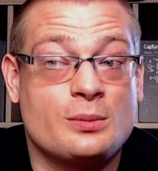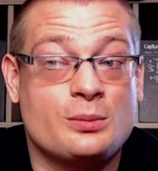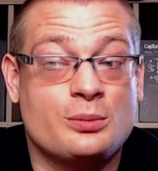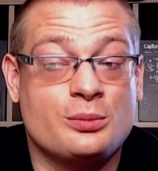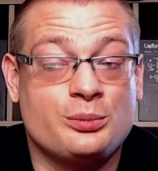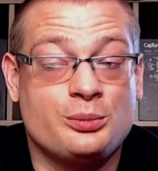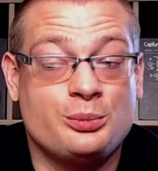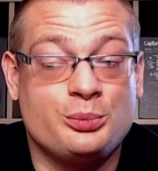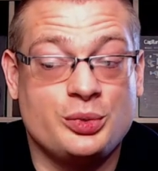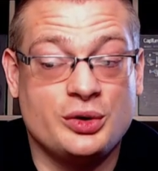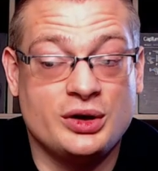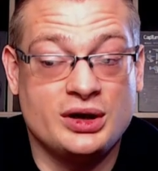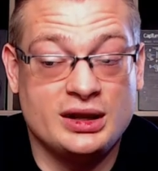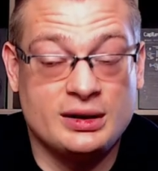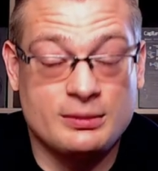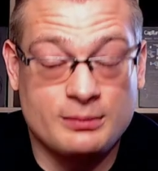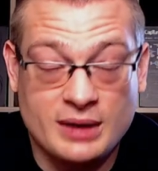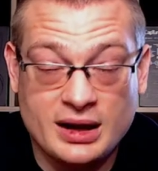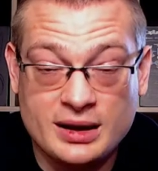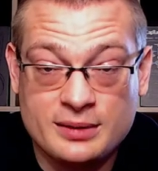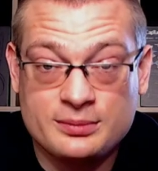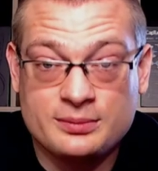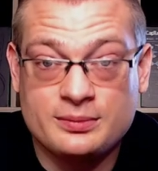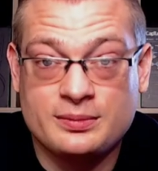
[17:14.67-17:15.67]
but in
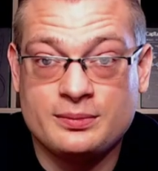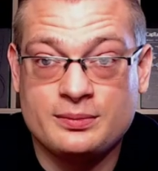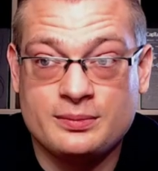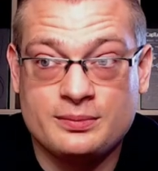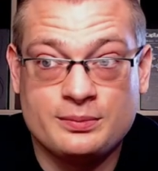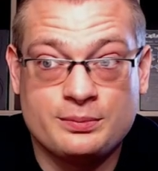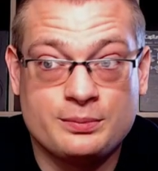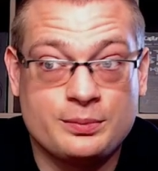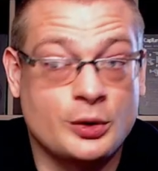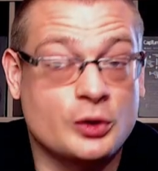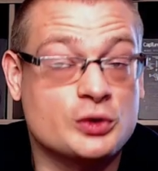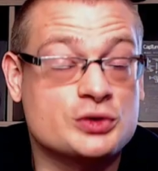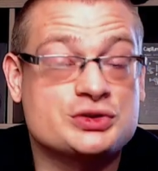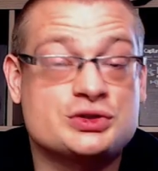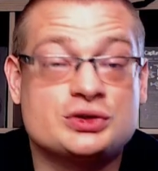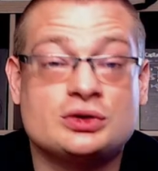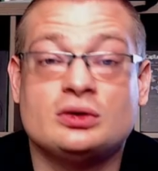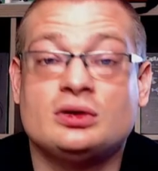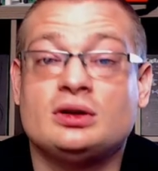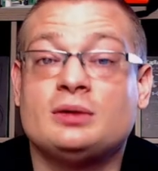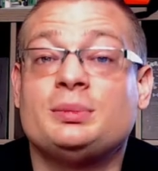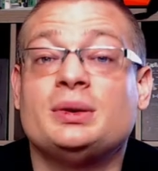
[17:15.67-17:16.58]
my personal